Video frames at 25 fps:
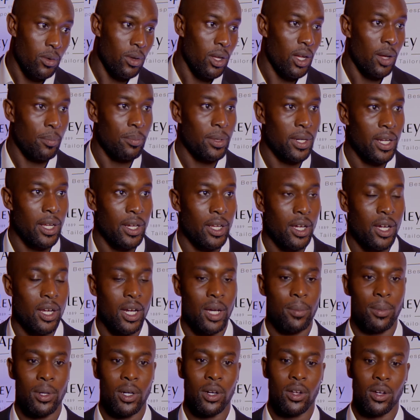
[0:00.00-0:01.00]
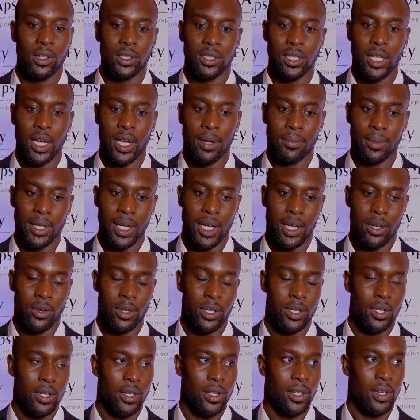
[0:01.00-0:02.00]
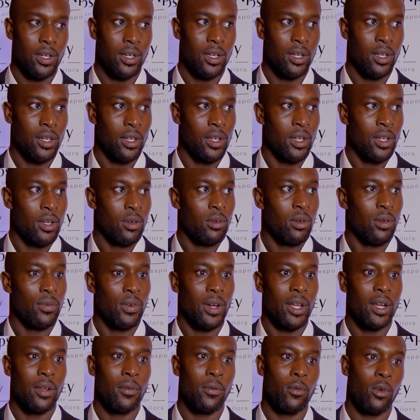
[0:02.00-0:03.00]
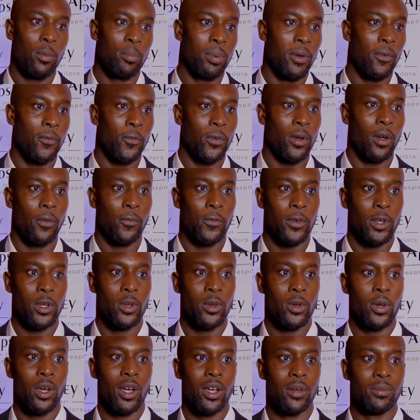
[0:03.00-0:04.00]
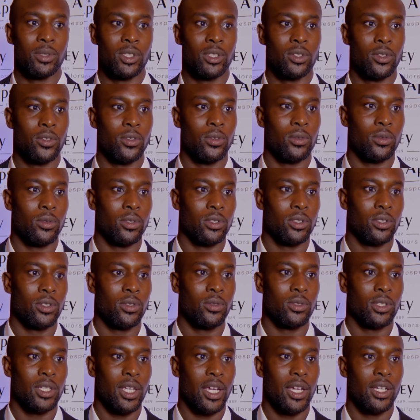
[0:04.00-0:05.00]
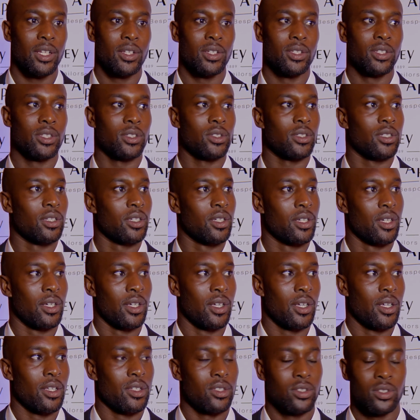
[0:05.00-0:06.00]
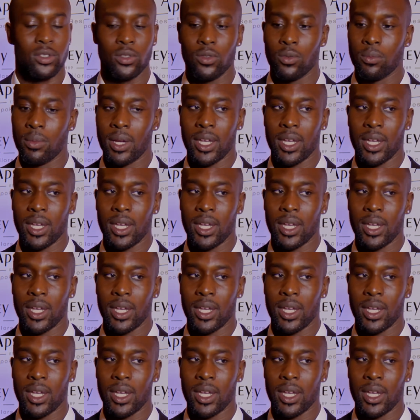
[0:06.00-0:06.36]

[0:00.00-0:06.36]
Well, I've been at the club a long time now, and we've been through a few suit tailors, suit